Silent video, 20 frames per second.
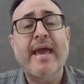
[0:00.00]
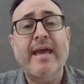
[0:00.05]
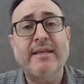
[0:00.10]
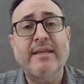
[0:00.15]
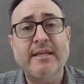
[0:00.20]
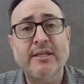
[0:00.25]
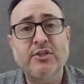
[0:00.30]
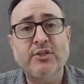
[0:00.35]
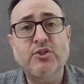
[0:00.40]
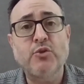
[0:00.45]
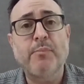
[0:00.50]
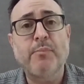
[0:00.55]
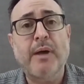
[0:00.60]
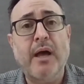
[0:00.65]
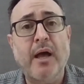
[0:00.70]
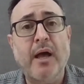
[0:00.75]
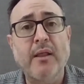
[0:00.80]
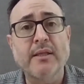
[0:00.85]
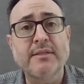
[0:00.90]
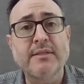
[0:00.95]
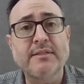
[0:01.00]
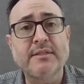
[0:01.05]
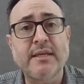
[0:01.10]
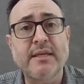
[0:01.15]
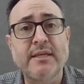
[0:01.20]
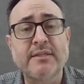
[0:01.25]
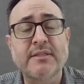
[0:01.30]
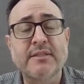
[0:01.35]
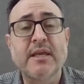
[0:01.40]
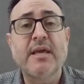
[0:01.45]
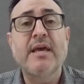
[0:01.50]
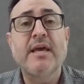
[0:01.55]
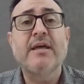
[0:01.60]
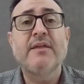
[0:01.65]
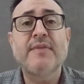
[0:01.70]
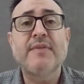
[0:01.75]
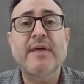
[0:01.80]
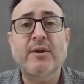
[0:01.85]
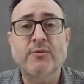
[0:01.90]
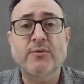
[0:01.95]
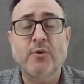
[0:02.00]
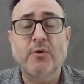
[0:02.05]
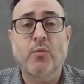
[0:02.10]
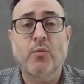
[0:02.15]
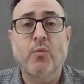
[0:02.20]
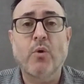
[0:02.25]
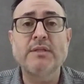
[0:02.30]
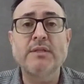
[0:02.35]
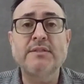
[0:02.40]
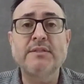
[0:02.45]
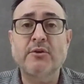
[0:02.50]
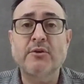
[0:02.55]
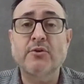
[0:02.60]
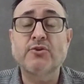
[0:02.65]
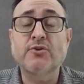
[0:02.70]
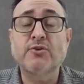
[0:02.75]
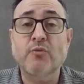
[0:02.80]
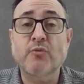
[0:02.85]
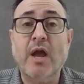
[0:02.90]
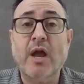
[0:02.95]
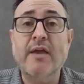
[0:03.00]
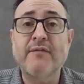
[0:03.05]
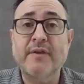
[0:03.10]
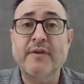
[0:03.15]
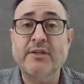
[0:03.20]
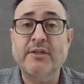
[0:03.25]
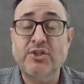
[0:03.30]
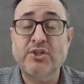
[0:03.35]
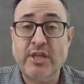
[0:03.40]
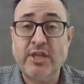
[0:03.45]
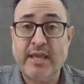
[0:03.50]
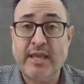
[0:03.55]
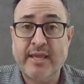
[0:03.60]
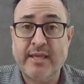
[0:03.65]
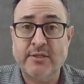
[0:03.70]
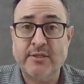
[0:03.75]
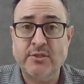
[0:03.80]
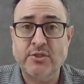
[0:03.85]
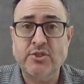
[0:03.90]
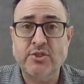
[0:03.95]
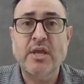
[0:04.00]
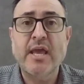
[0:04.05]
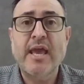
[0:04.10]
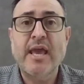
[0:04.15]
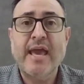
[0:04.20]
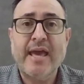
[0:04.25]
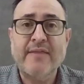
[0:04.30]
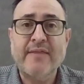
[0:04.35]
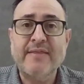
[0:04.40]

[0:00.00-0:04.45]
and issue policies that are the ones that are driving change.